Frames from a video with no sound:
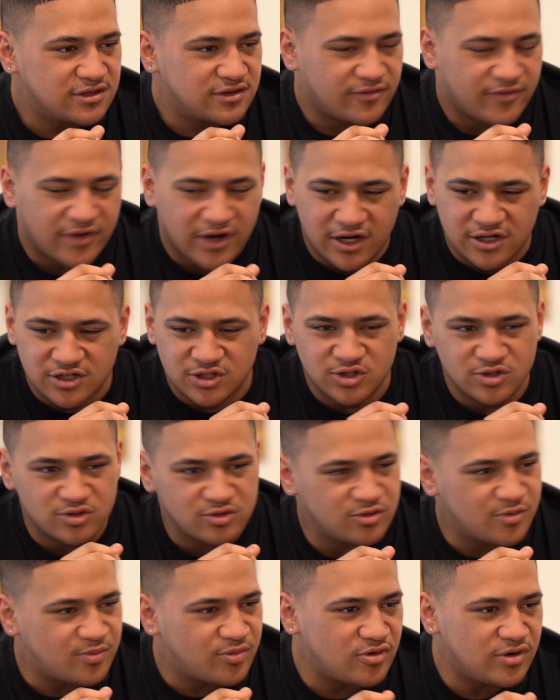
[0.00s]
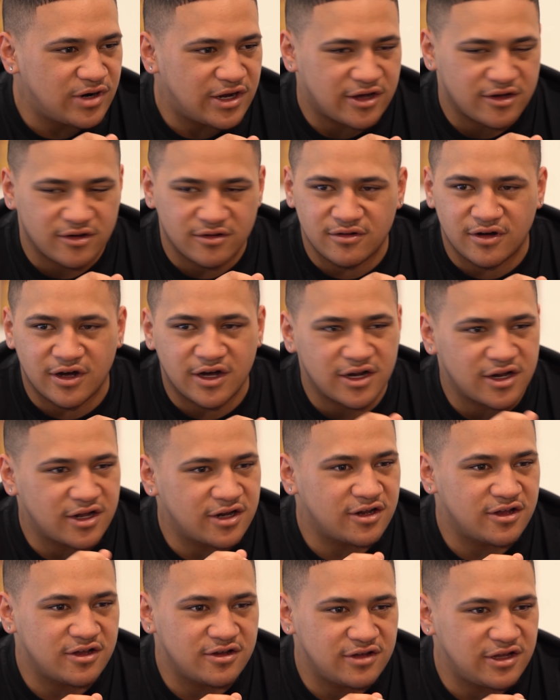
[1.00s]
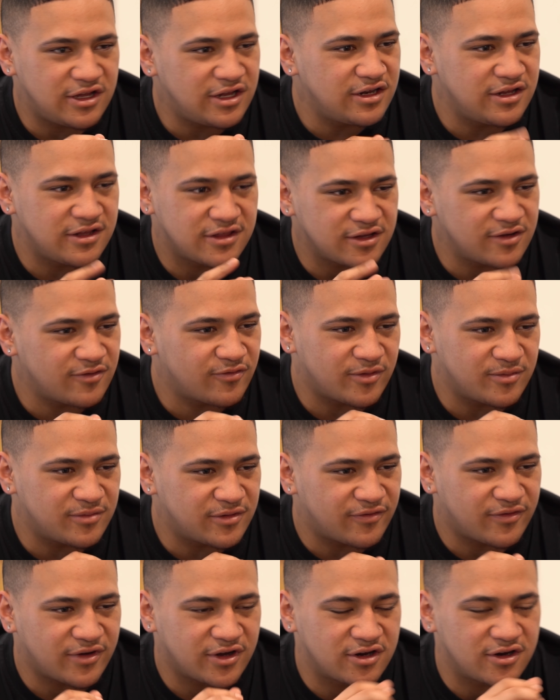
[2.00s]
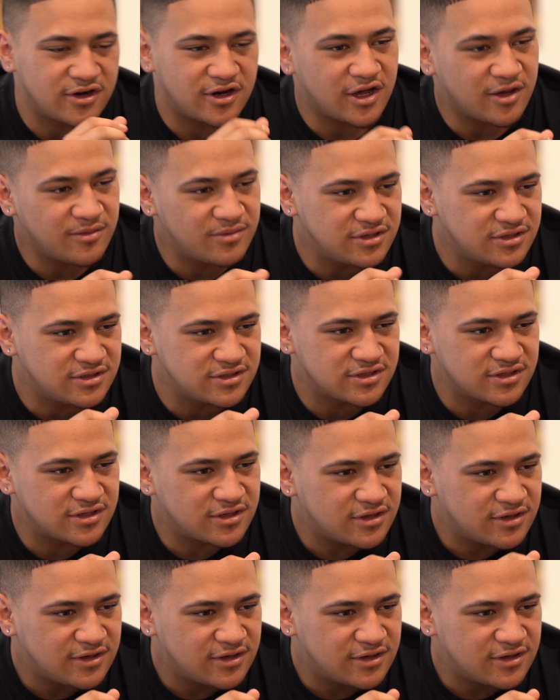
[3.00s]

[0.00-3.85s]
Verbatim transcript: Fuck, she'll pull out, I don't know, anything from the fucking cupboards